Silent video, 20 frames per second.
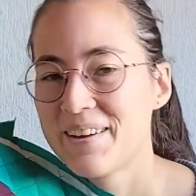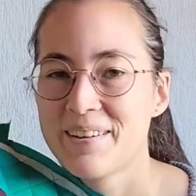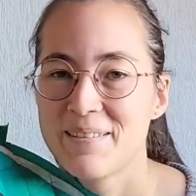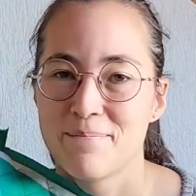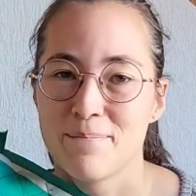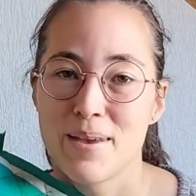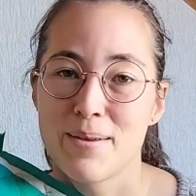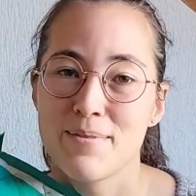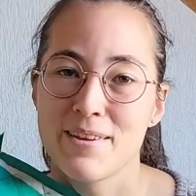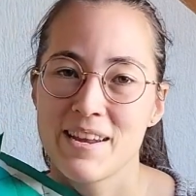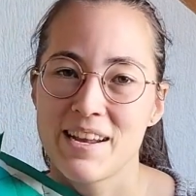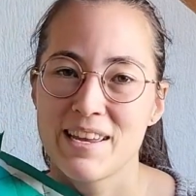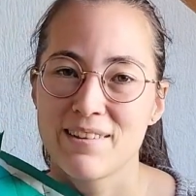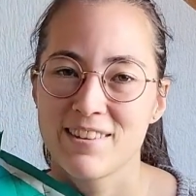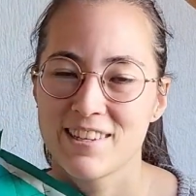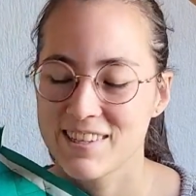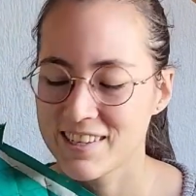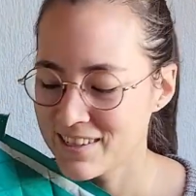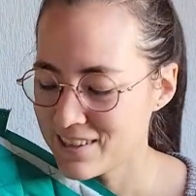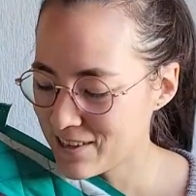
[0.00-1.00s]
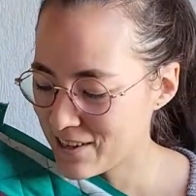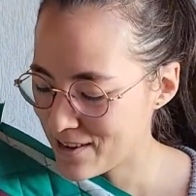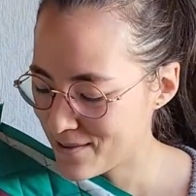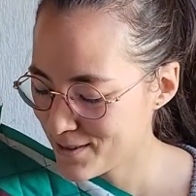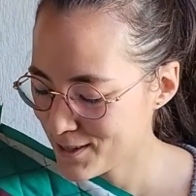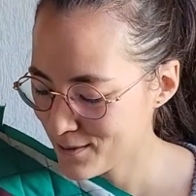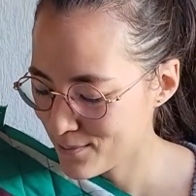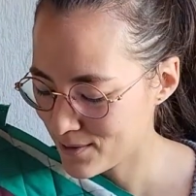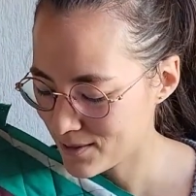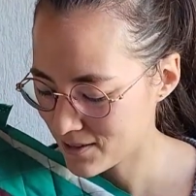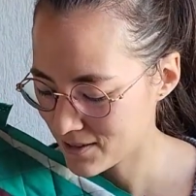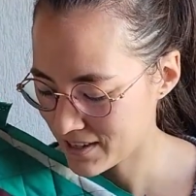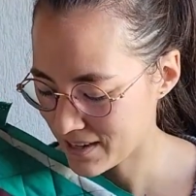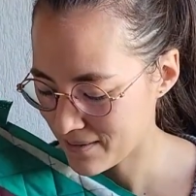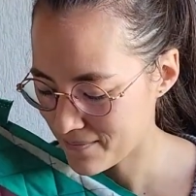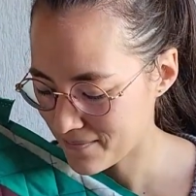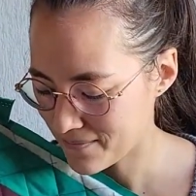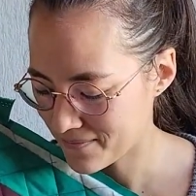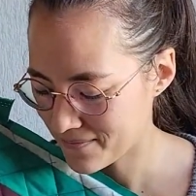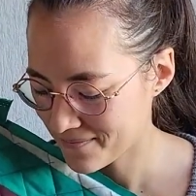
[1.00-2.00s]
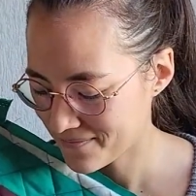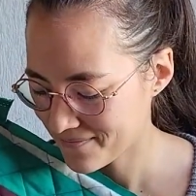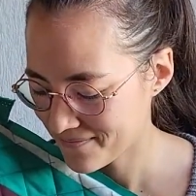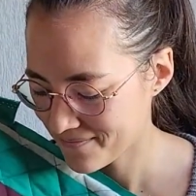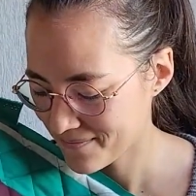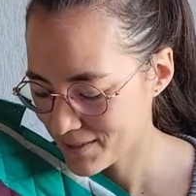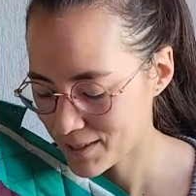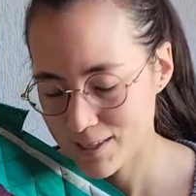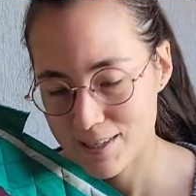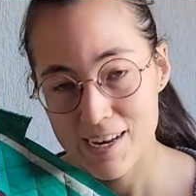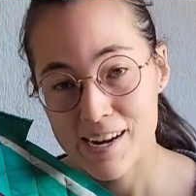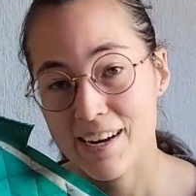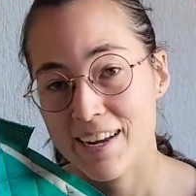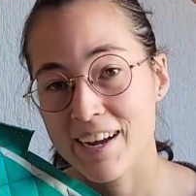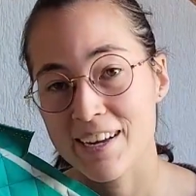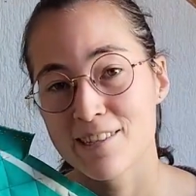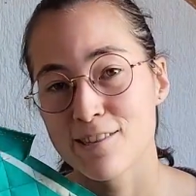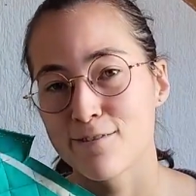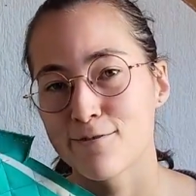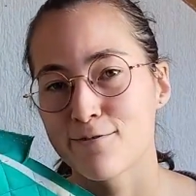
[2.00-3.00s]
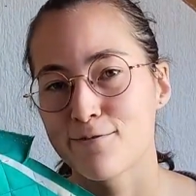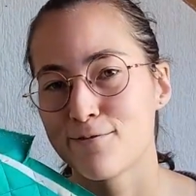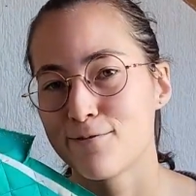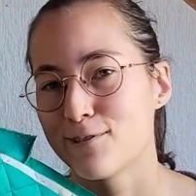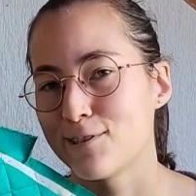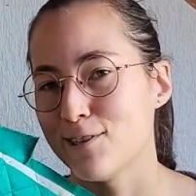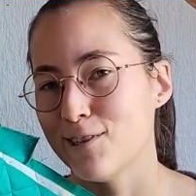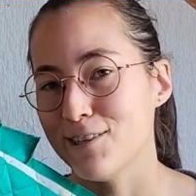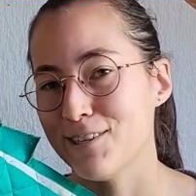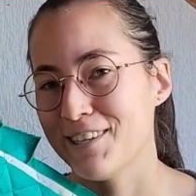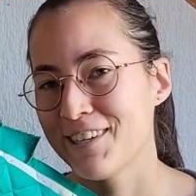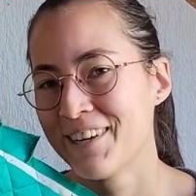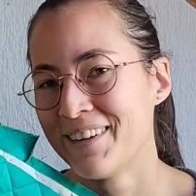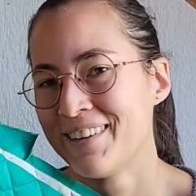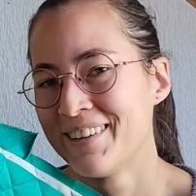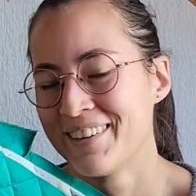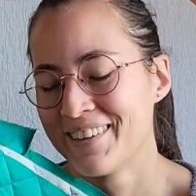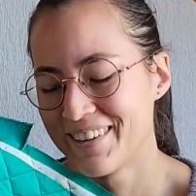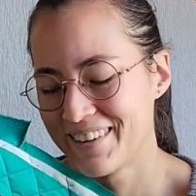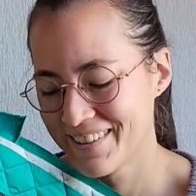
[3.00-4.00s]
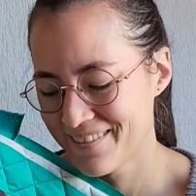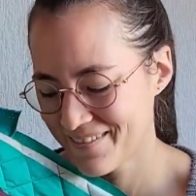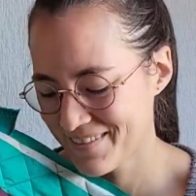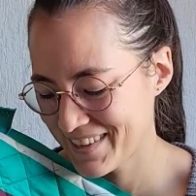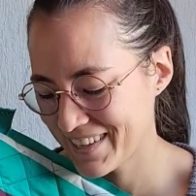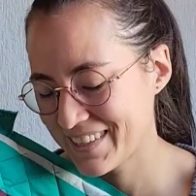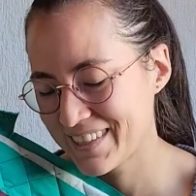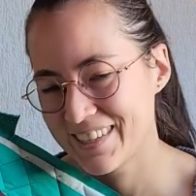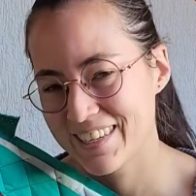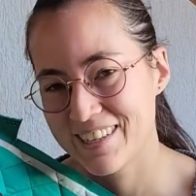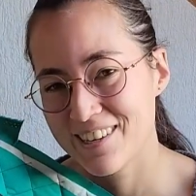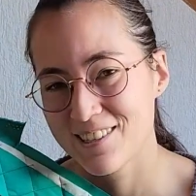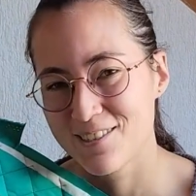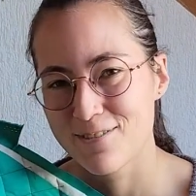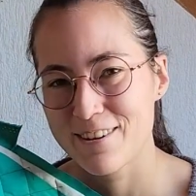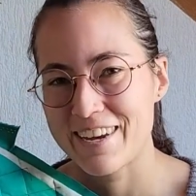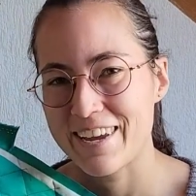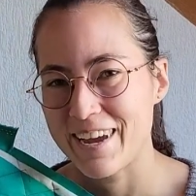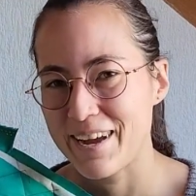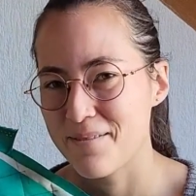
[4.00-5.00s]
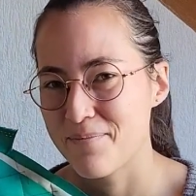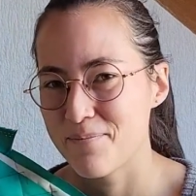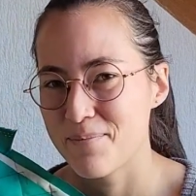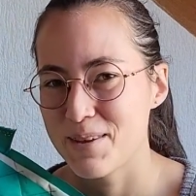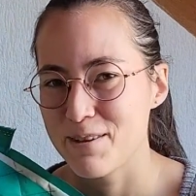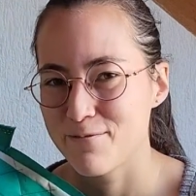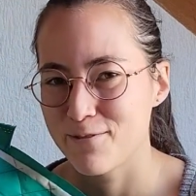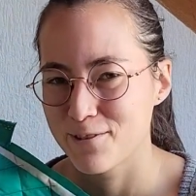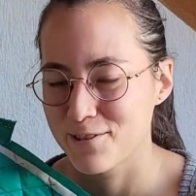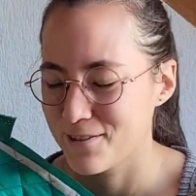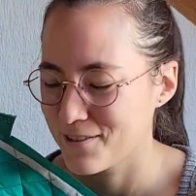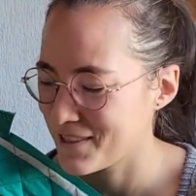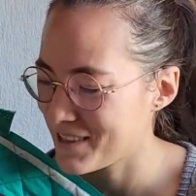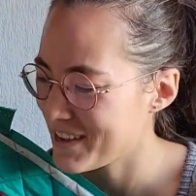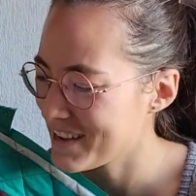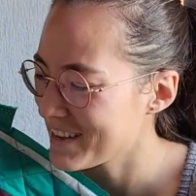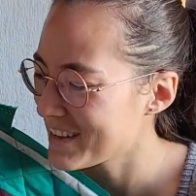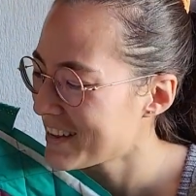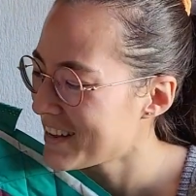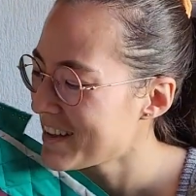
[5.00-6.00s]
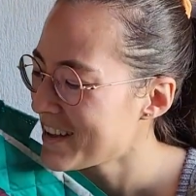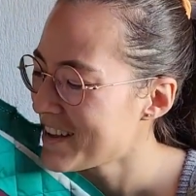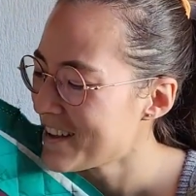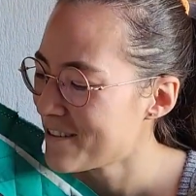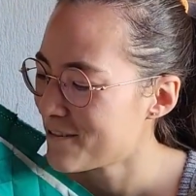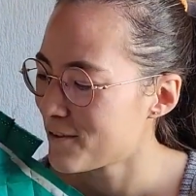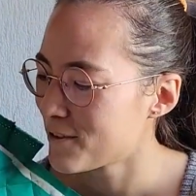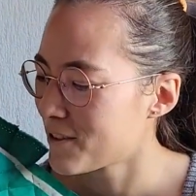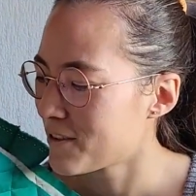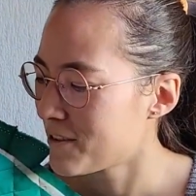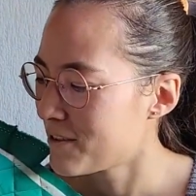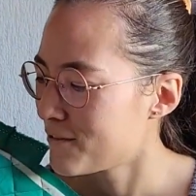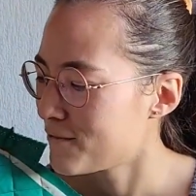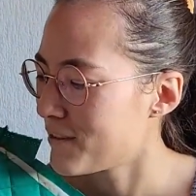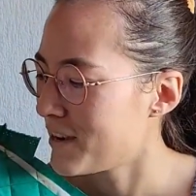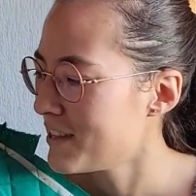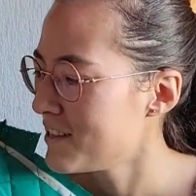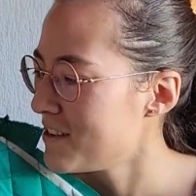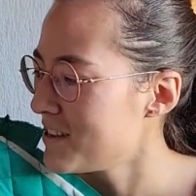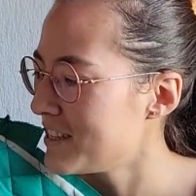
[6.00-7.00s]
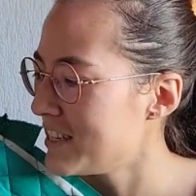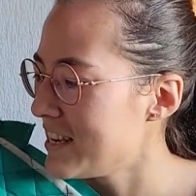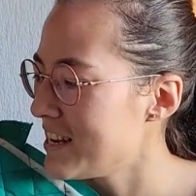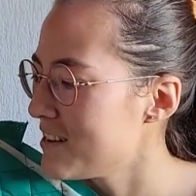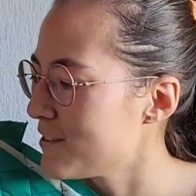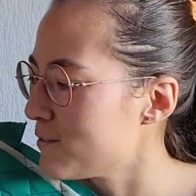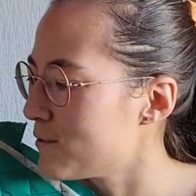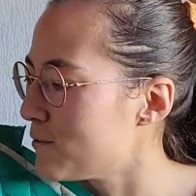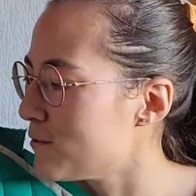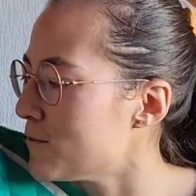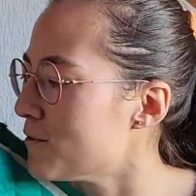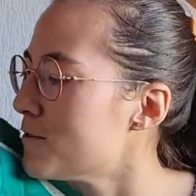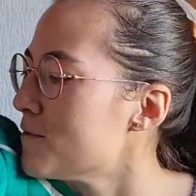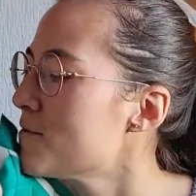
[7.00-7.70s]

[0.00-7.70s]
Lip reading: maybe leave it in the comments, because I'm still kind of stuck. It didn't really help me for the final deal, so